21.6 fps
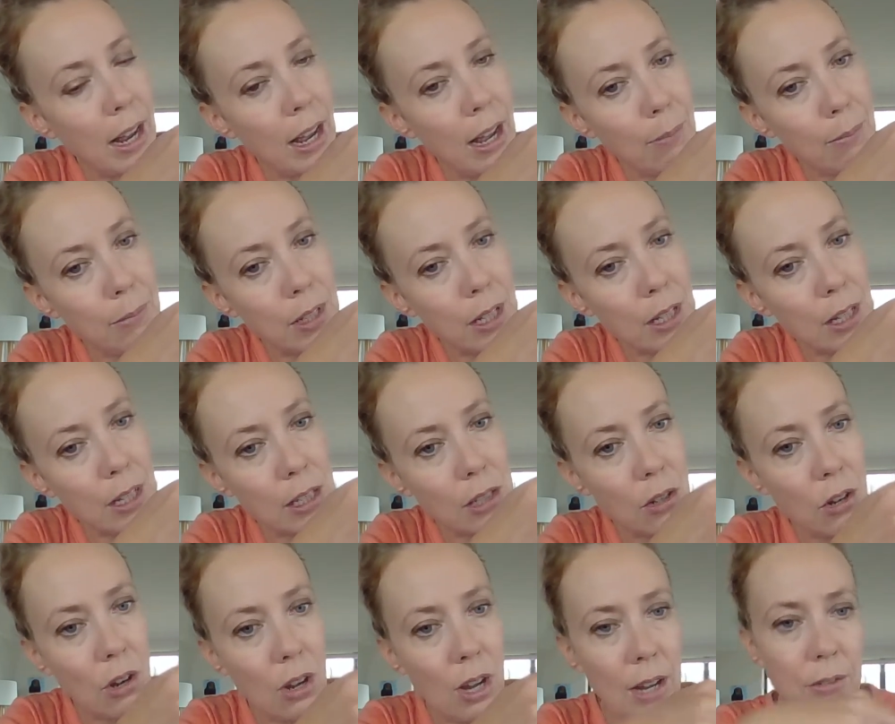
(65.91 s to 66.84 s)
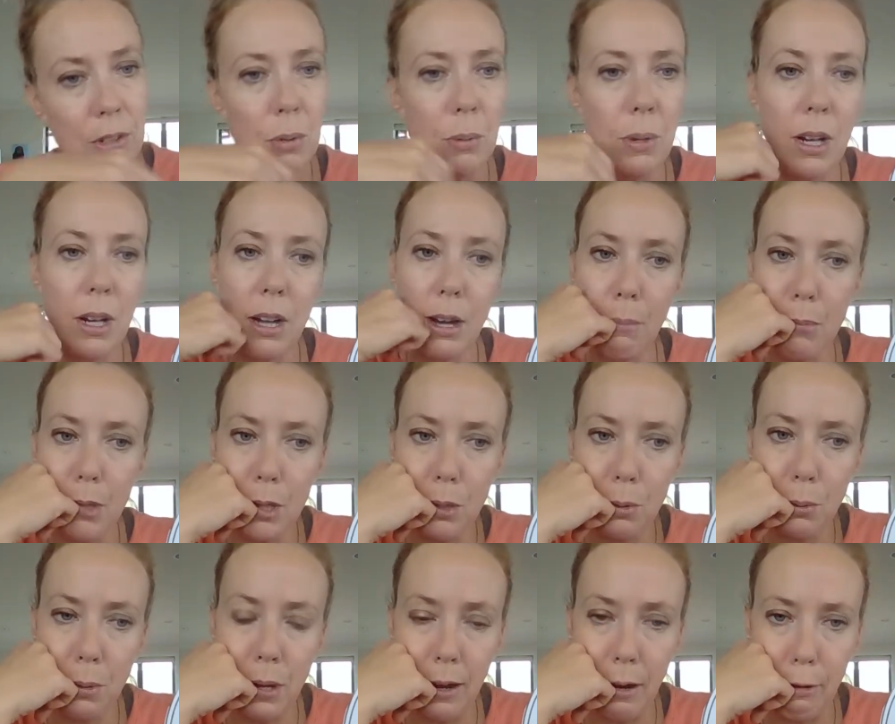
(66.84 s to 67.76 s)
up to the sky to our number
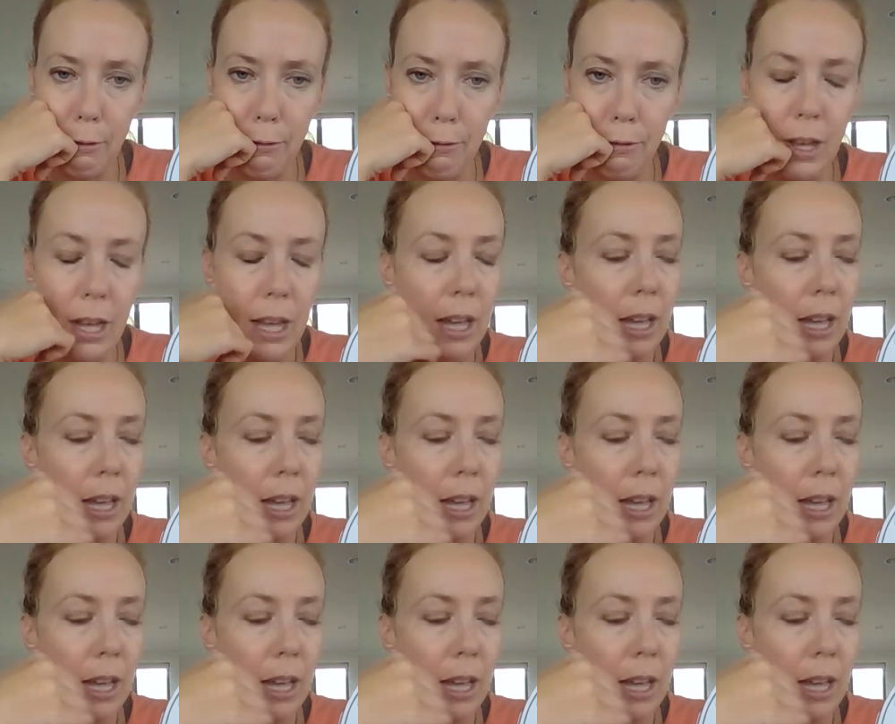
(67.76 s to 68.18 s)
12.